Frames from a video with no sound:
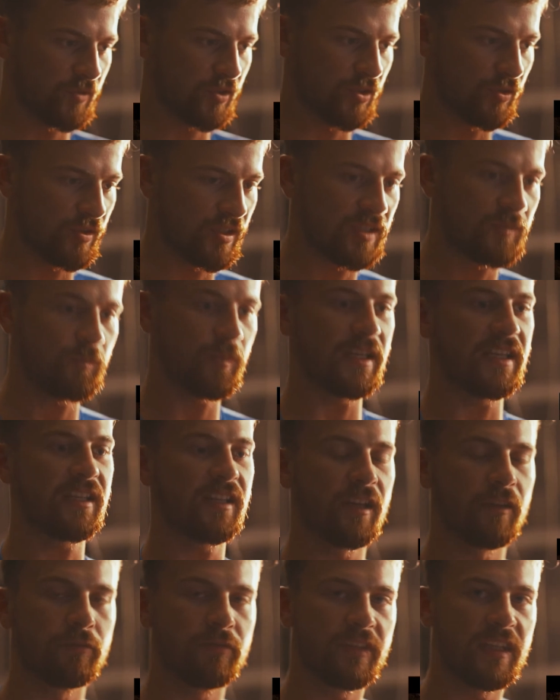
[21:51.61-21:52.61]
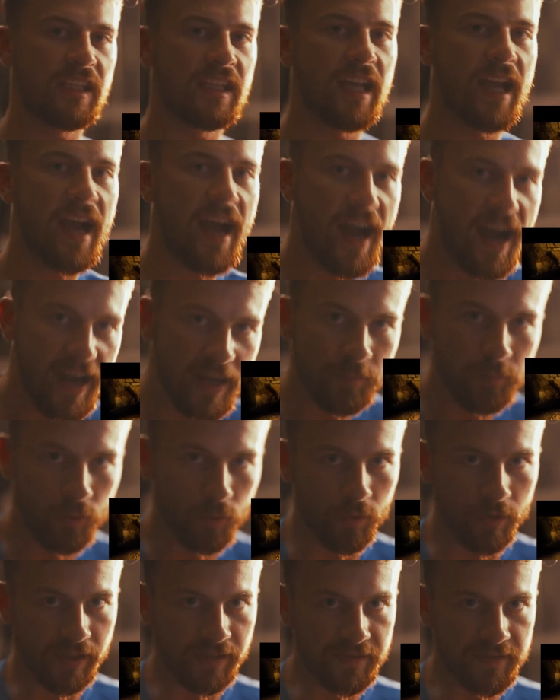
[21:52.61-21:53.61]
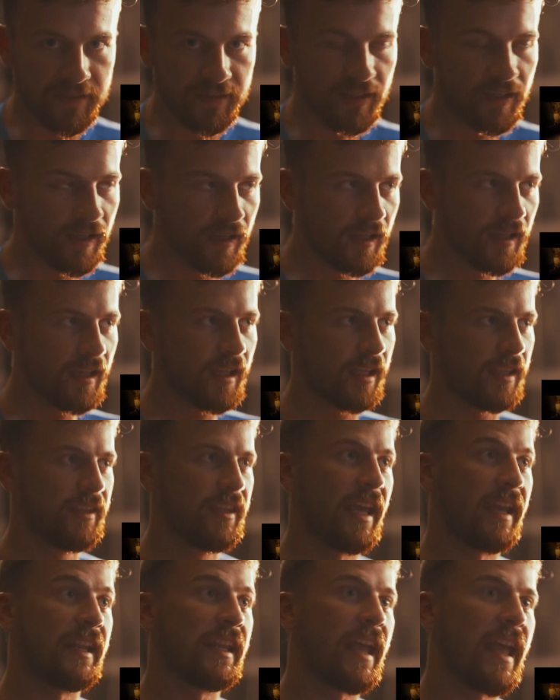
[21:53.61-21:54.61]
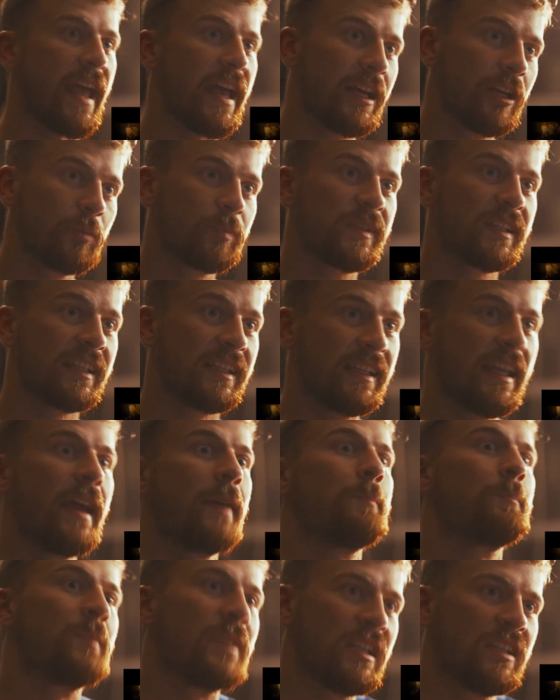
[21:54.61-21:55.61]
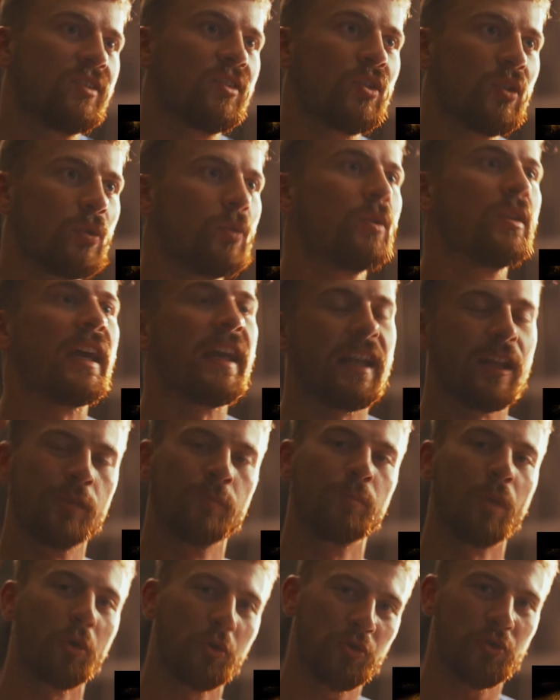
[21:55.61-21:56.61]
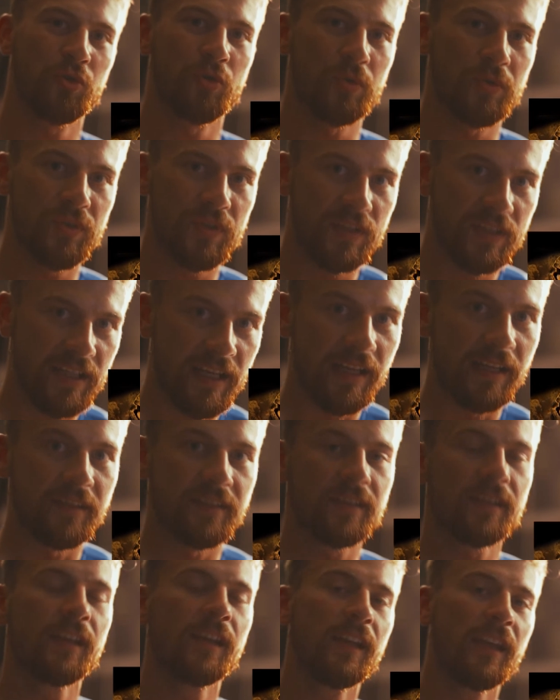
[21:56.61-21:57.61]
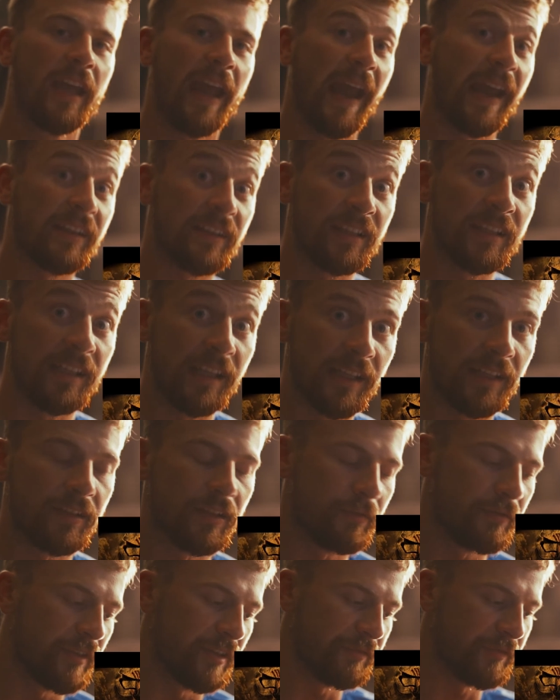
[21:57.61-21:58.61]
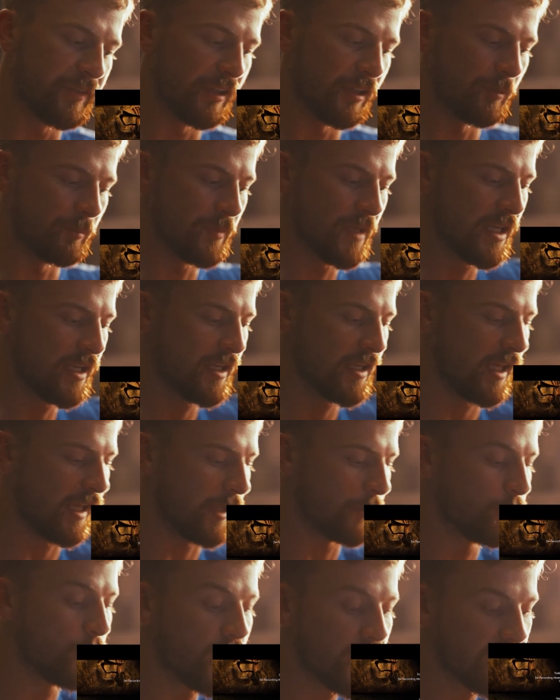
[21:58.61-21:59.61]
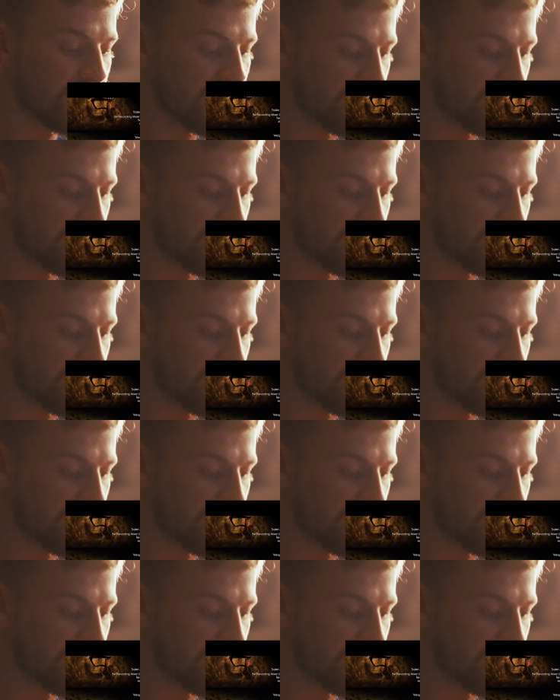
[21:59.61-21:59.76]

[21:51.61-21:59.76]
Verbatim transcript: to speak of the high points that helped get me to that emotional state at the end of the film. And one of